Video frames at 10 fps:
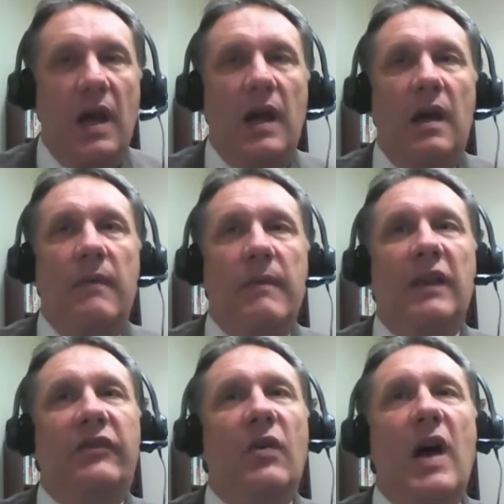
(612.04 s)
And
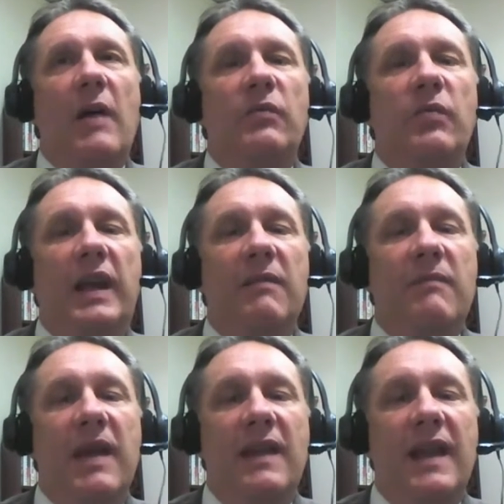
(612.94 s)
so I would
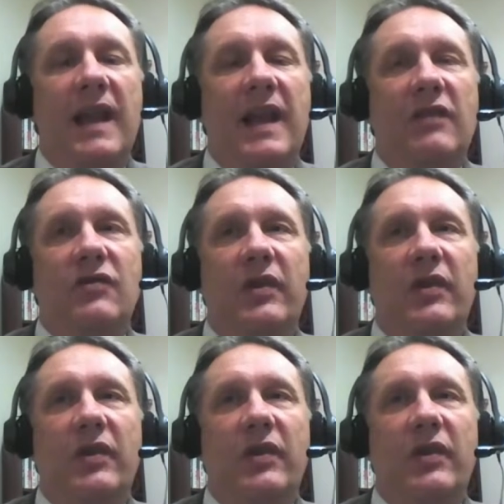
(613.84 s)
recommend that as you're
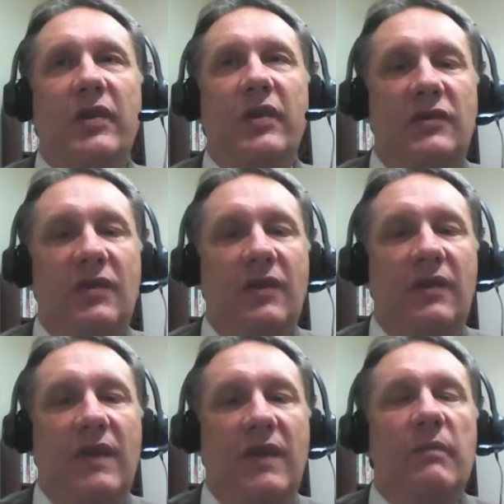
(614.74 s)
looking at professional
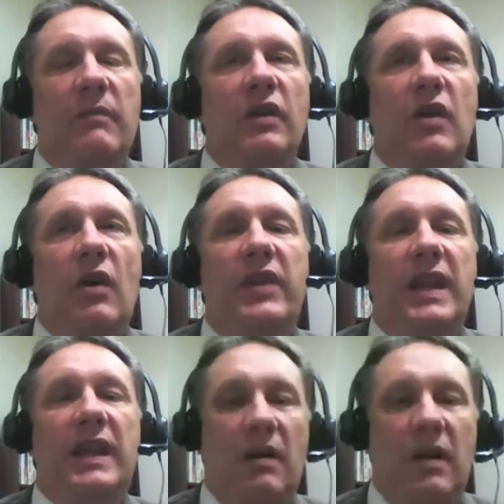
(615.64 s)
development, don't
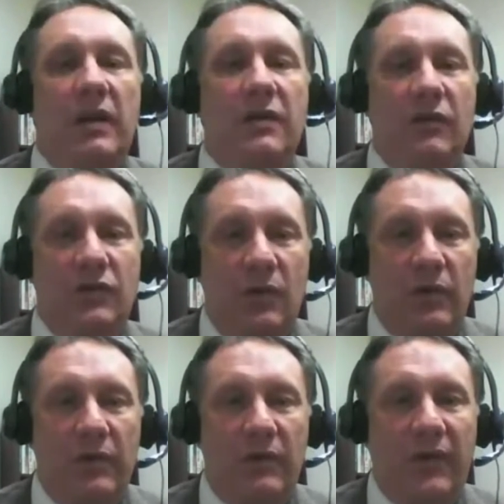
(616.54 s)
think it has to be
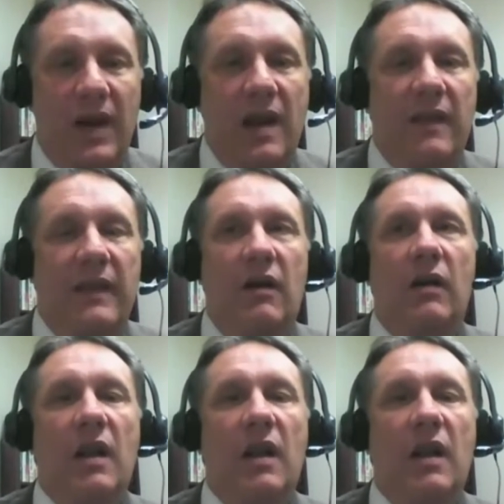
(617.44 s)
all on your shoulders.